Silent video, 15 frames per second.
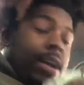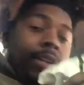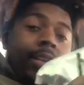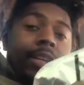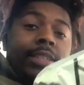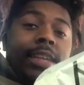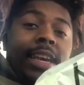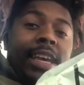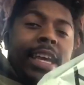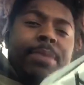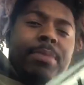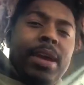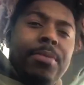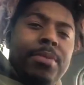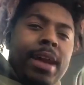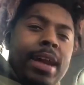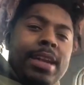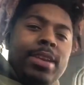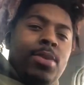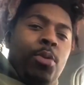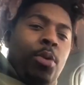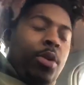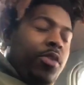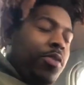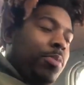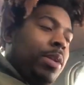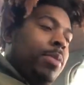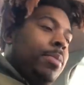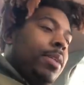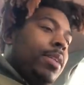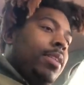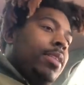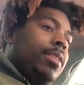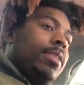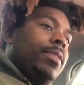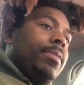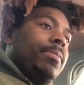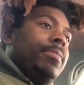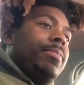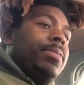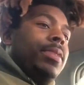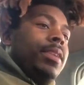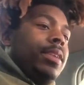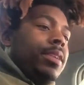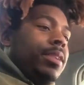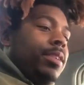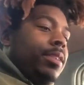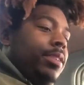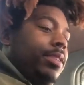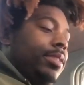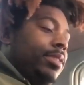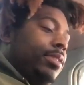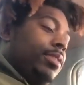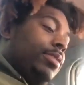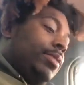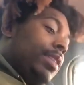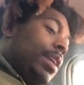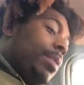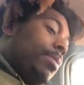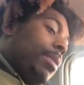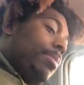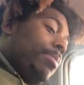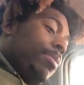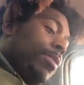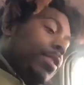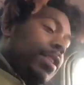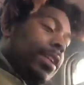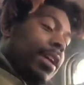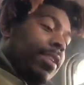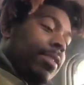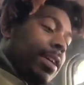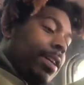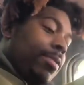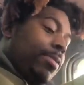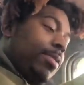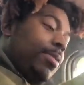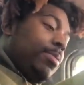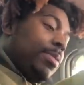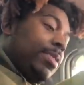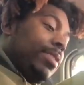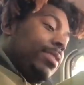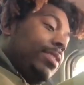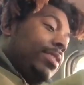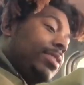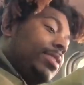say eBay, but I didn't order from eBay. So I'm weirded out. I don't know what this is.